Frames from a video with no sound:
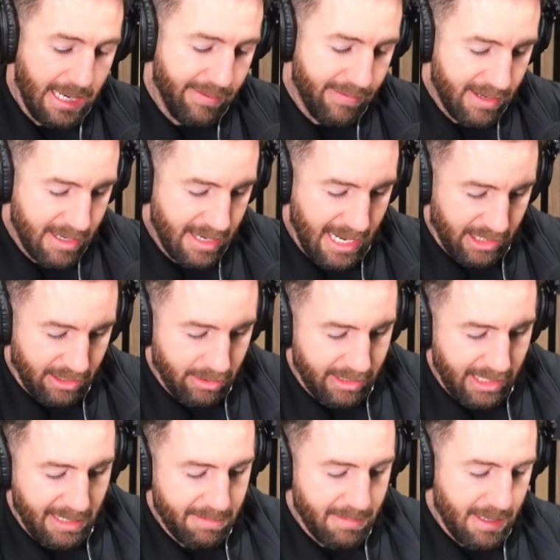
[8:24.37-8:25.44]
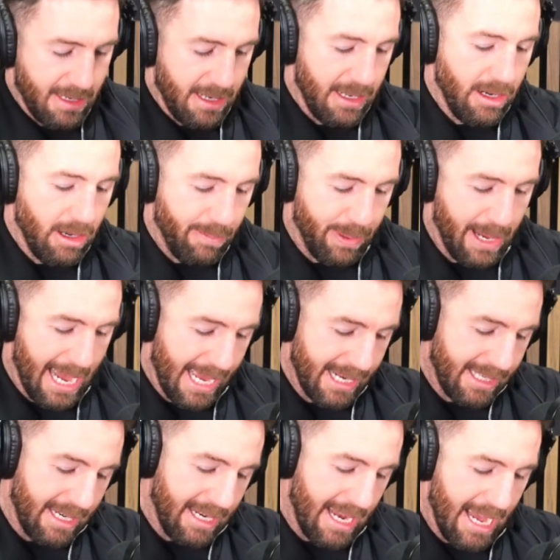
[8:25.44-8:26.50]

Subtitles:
Even the national team, they're not bad.